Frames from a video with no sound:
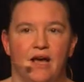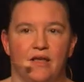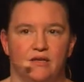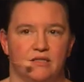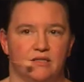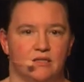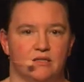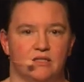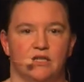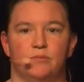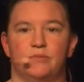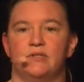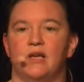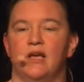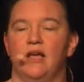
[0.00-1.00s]
other
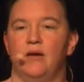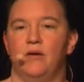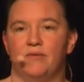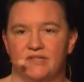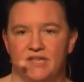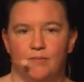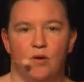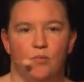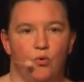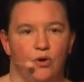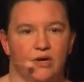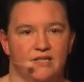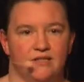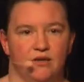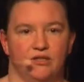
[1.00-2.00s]
systems. Some are more
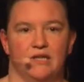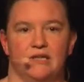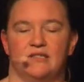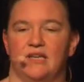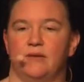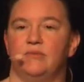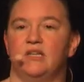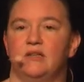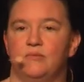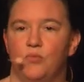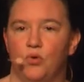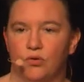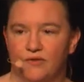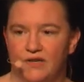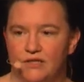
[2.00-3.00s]
exotic, some need
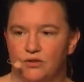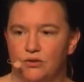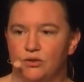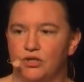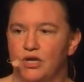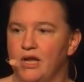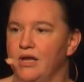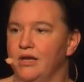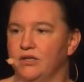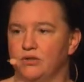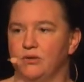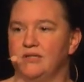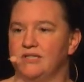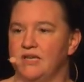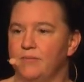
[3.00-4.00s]
more research. So
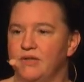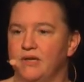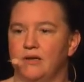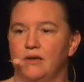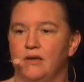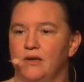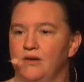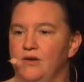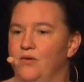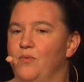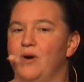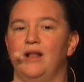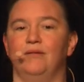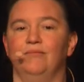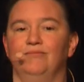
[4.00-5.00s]
it's something
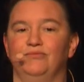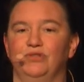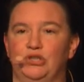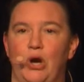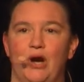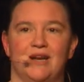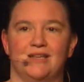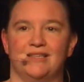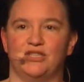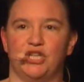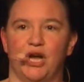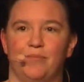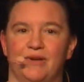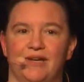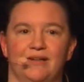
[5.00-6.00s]
well, join us,
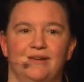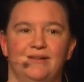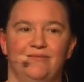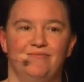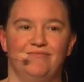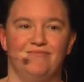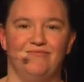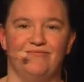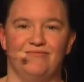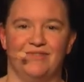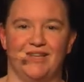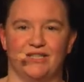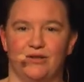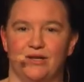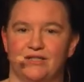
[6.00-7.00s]
jump in.
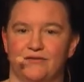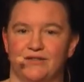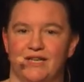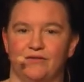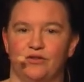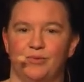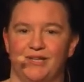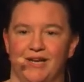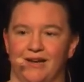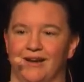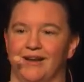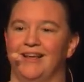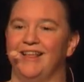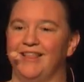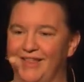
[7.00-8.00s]
There's lots of stuff to be done.
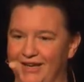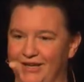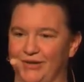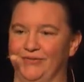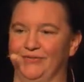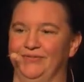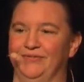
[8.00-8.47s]
Thank you.